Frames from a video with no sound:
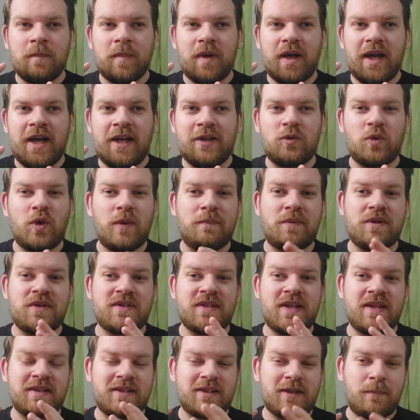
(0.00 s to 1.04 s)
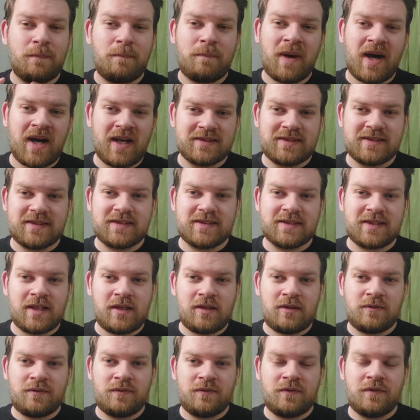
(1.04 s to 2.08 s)
and represent the past
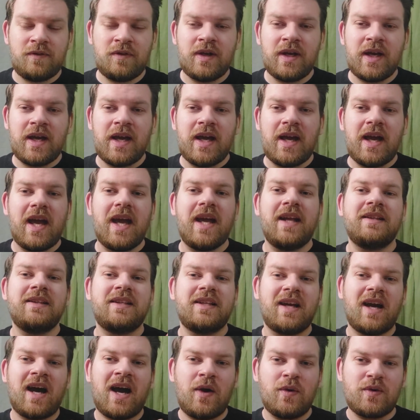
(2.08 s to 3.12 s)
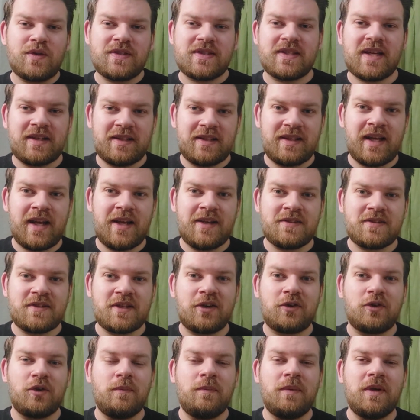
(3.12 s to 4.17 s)
self, and the outside dancer
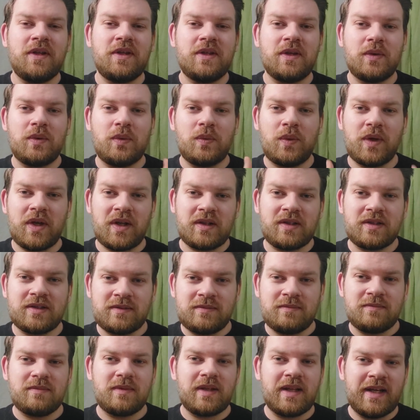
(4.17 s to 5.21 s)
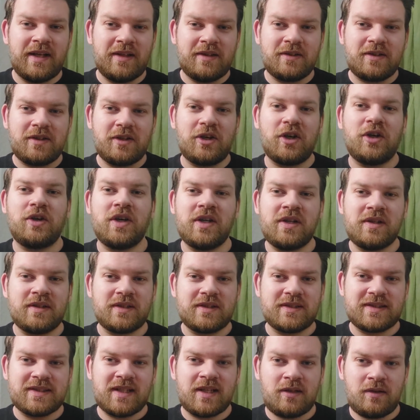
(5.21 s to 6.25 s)
could be the real and current
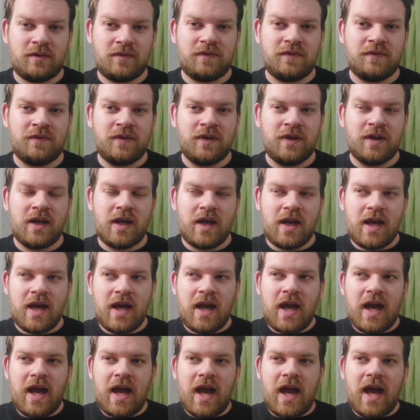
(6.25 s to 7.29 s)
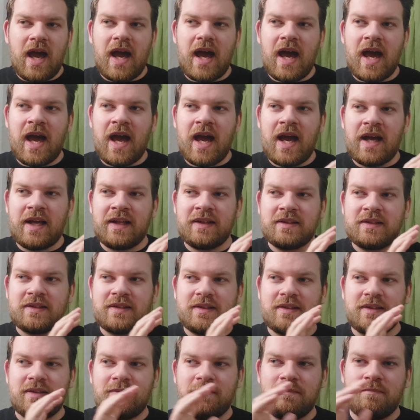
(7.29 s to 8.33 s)
self. And
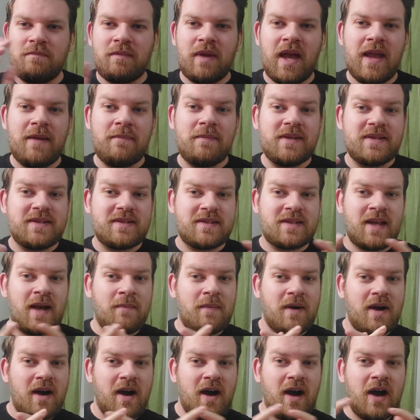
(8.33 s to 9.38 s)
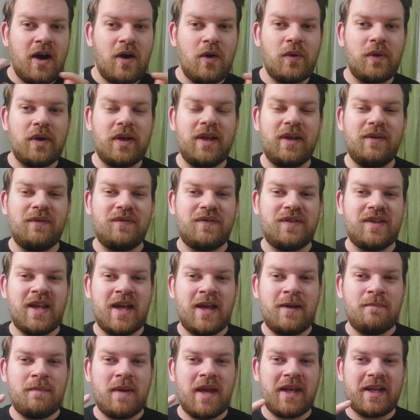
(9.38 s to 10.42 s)
maybe somehow if
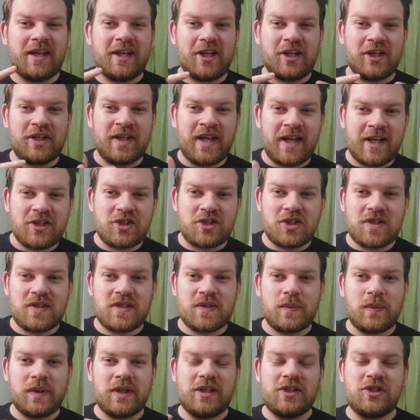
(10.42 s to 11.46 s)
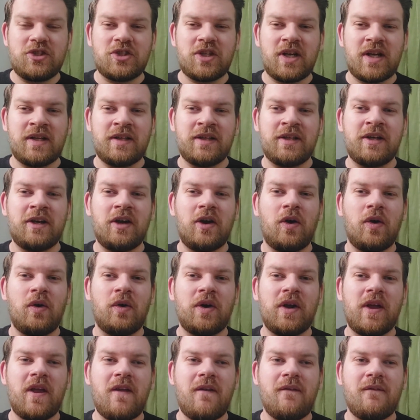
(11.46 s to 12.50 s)
they make connections with each other,
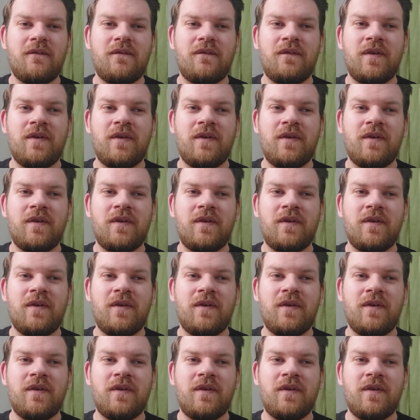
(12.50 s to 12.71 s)
or if